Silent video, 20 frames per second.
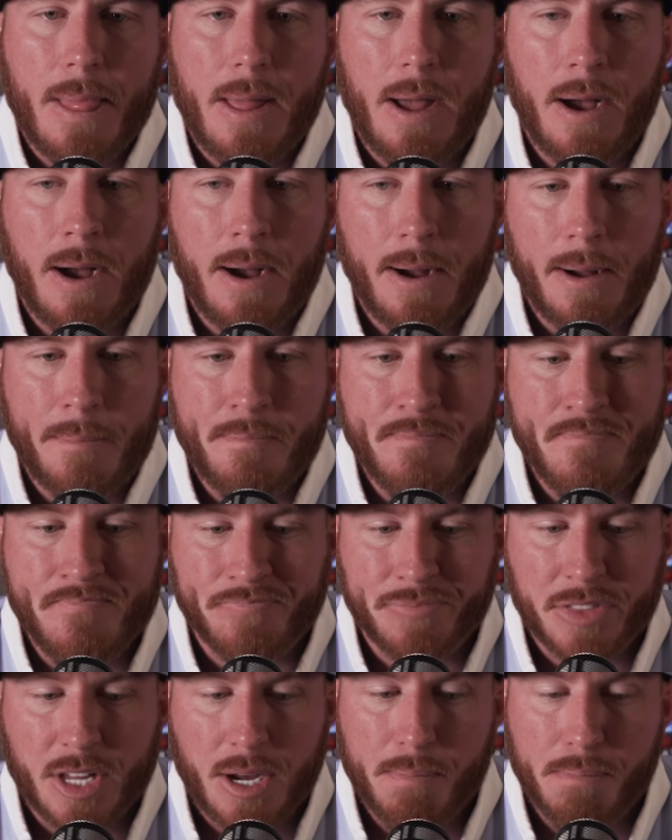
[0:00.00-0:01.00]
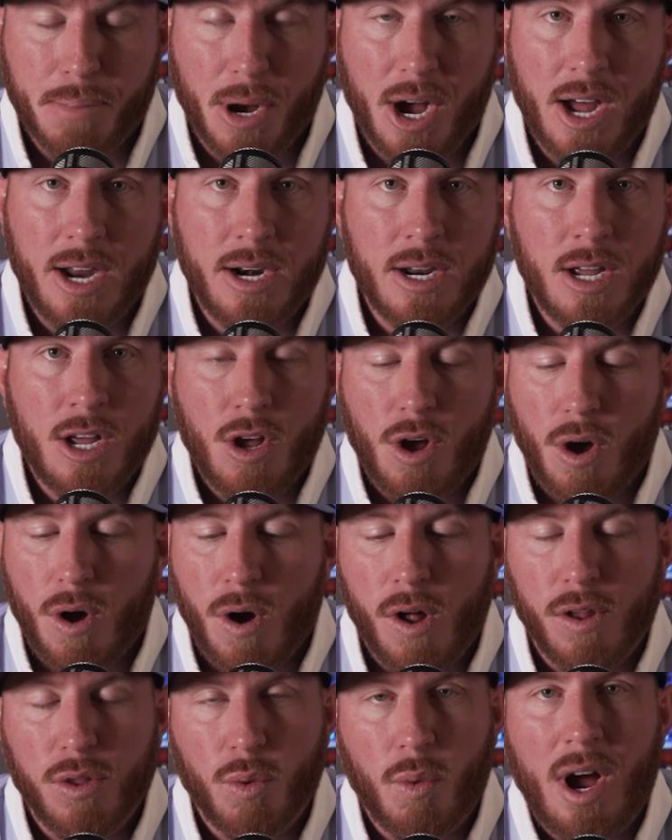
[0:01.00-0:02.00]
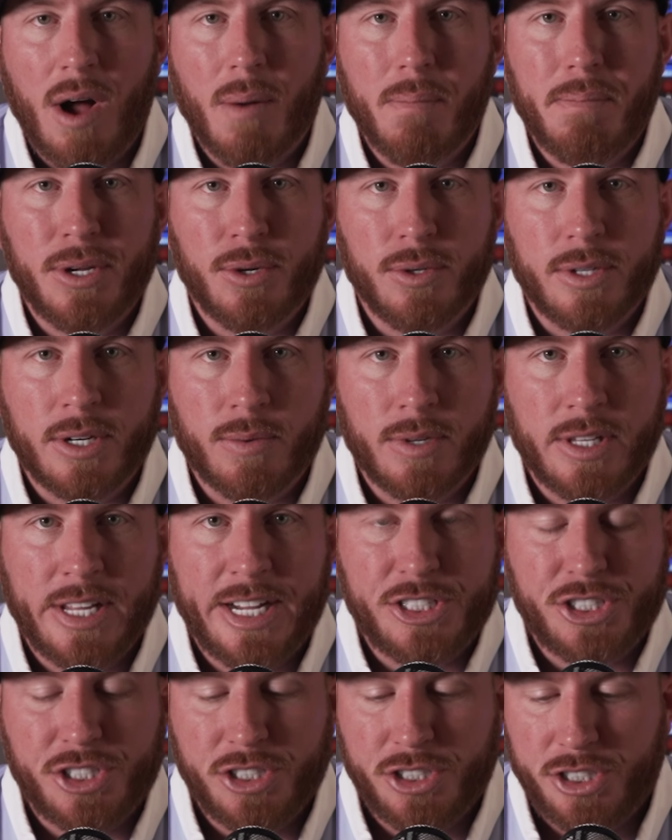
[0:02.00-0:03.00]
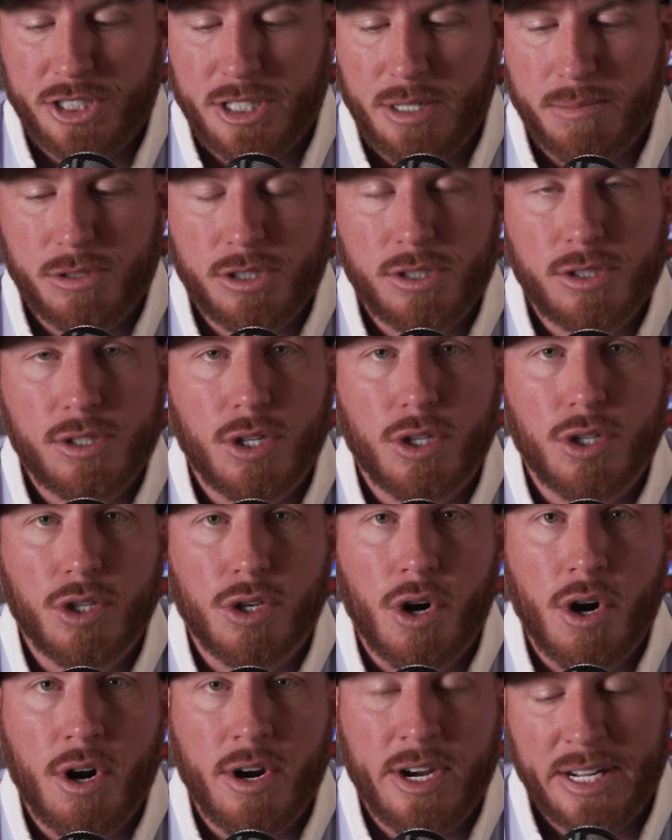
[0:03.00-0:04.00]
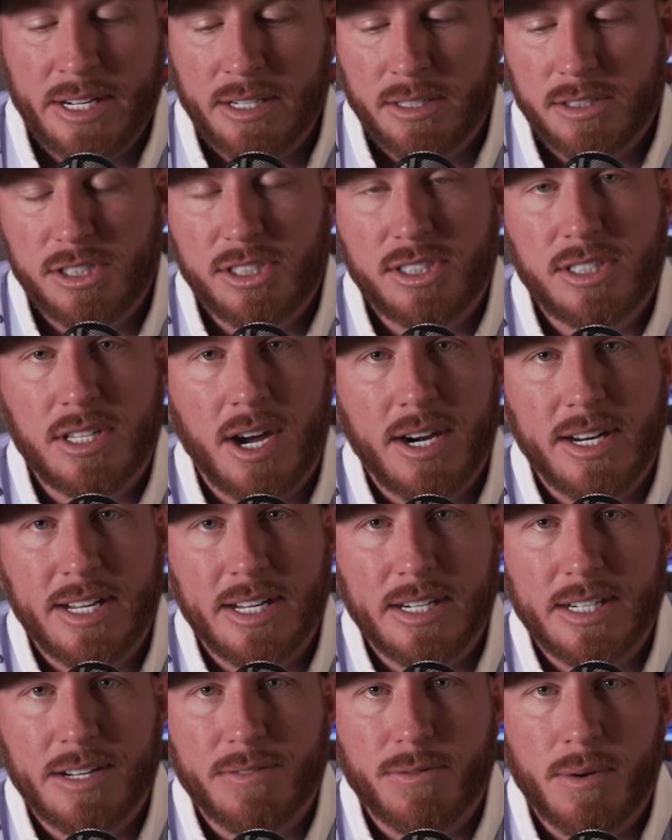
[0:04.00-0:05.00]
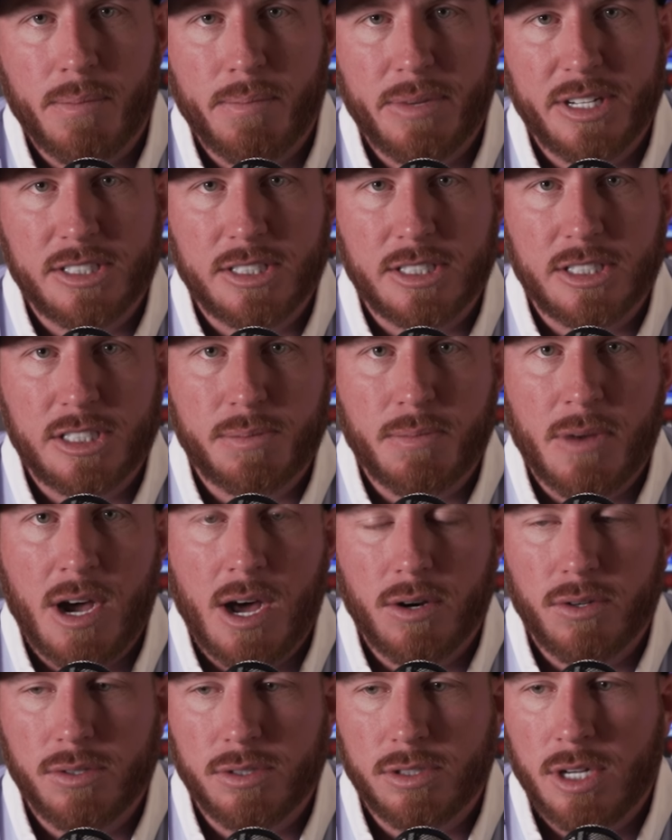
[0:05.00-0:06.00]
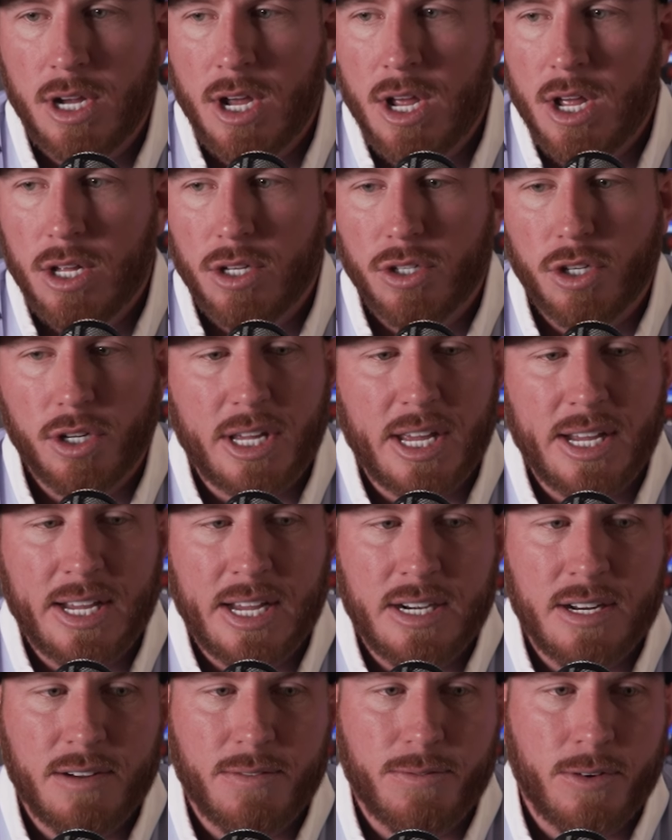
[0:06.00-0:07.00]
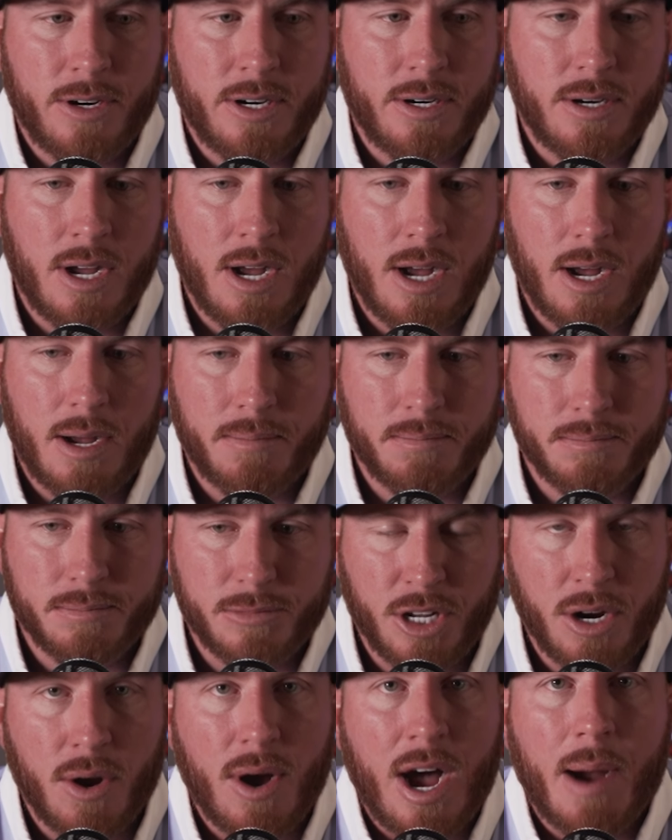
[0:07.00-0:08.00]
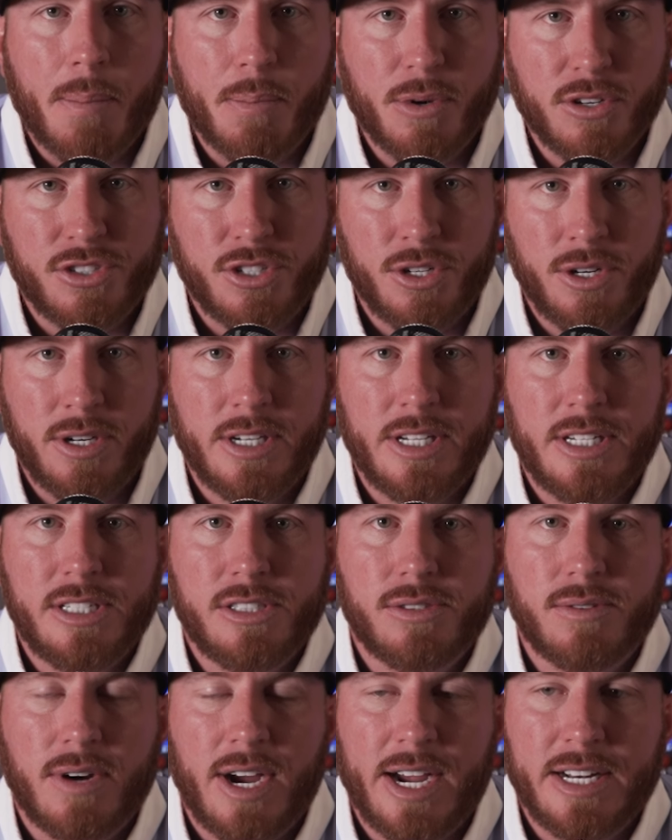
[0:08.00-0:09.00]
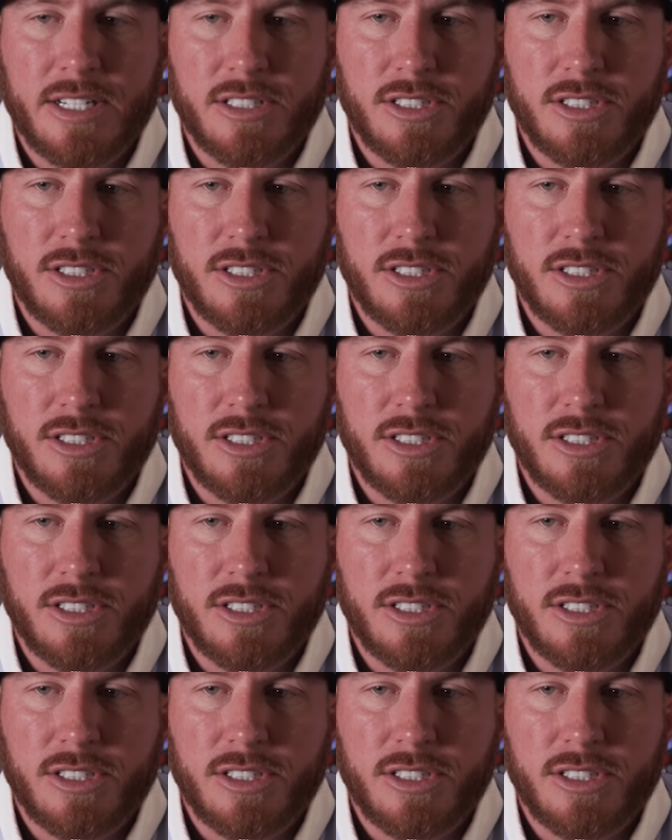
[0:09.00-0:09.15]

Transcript: Um, but all the while building relationships, learning, studying different business models, looking at different um, you know opportunities, right?